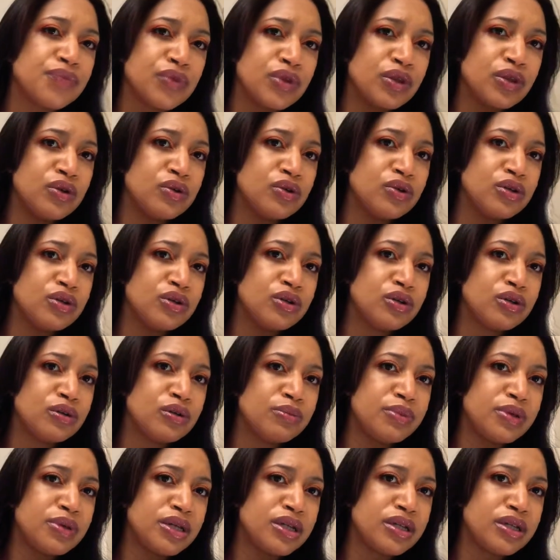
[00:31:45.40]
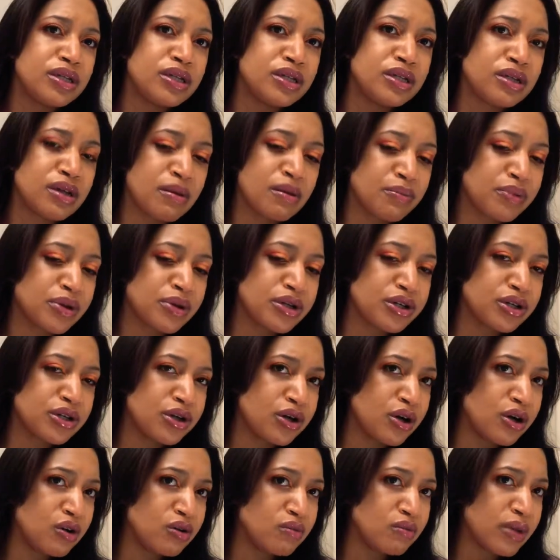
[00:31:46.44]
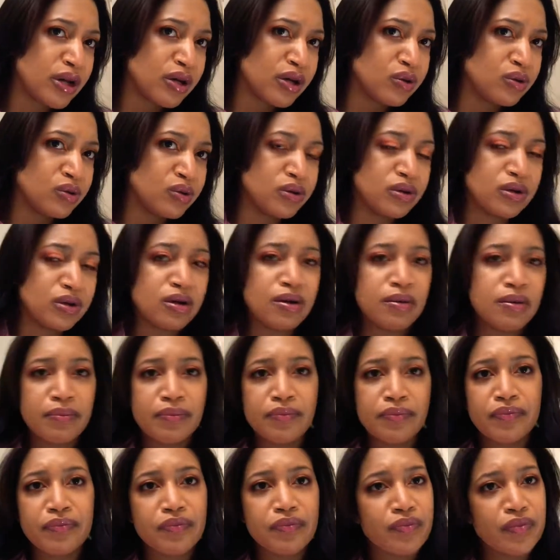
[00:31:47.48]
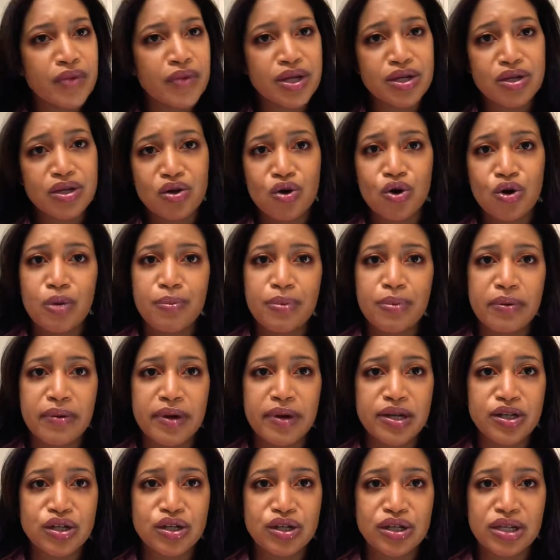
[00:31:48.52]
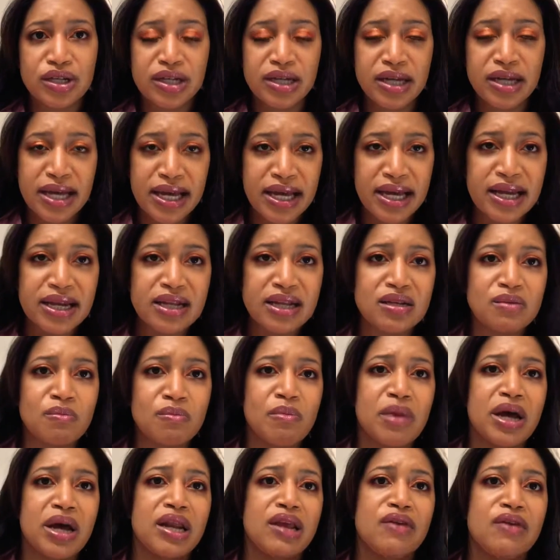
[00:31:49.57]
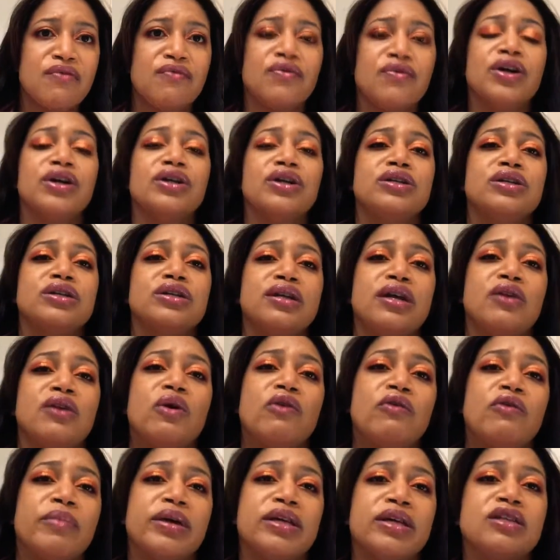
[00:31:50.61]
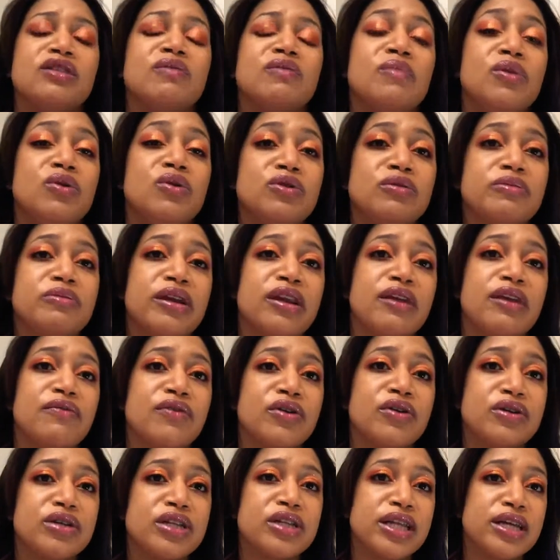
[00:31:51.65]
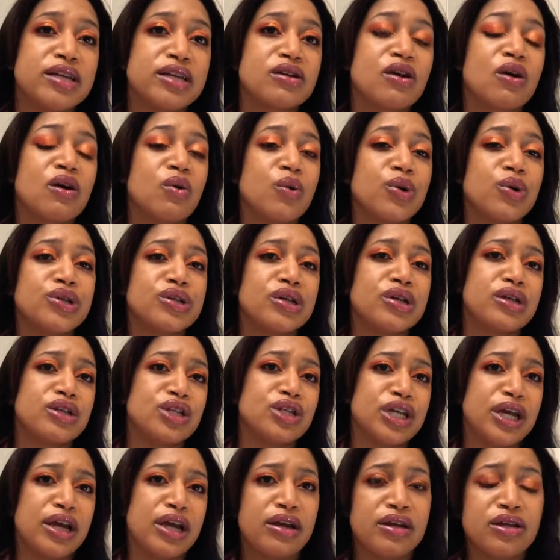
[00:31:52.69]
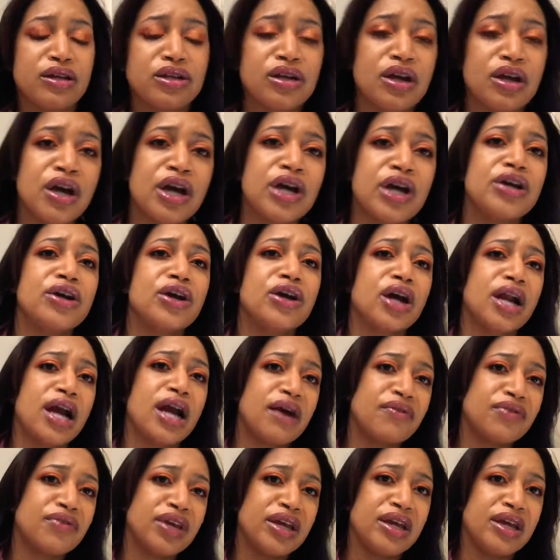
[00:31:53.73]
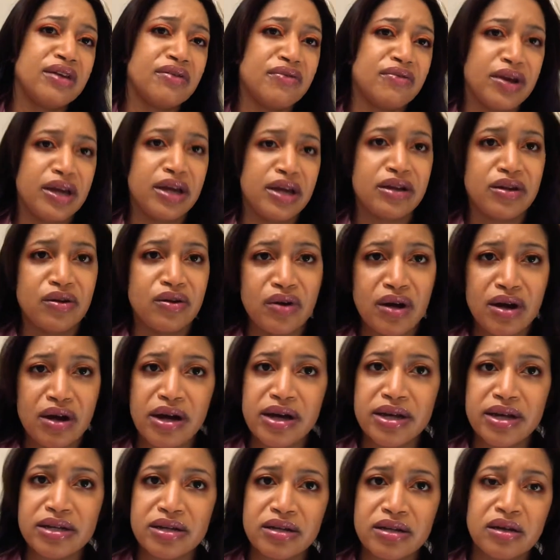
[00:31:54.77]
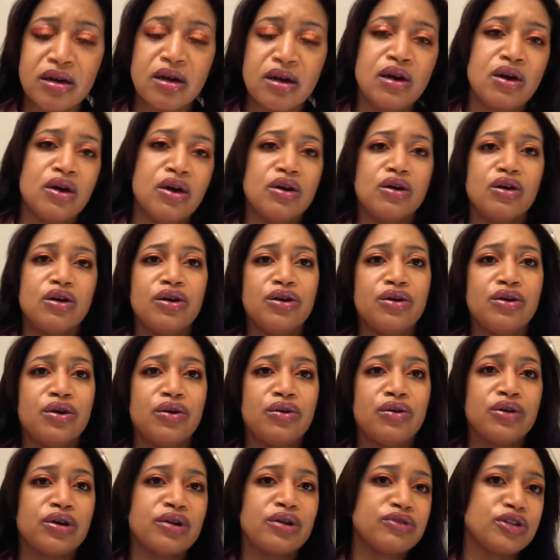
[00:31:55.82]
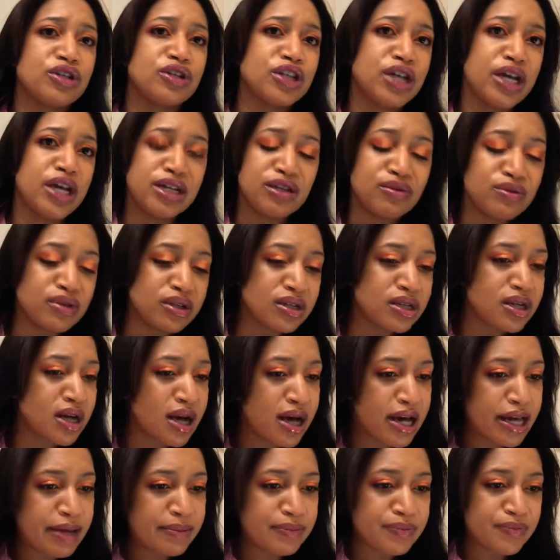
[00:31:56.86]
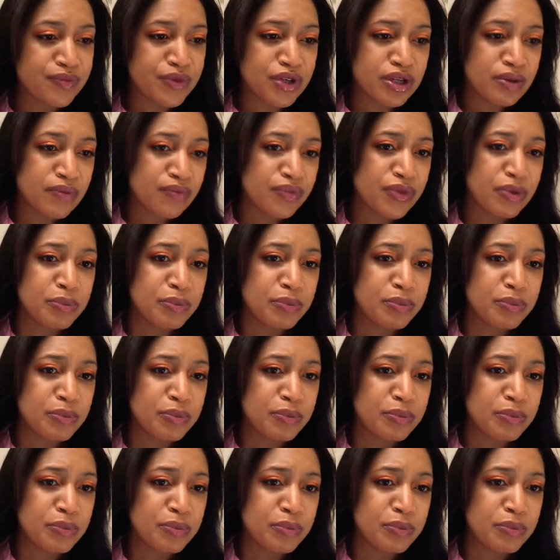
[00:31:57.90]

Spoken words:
YouTube is, I'm pretty sure, owned by Google. It's a corporation. It is money first, and whoever makes the most money first. Things aren't always going to change. You're going to have to innovate, you guys. You know, you're going to change with the times.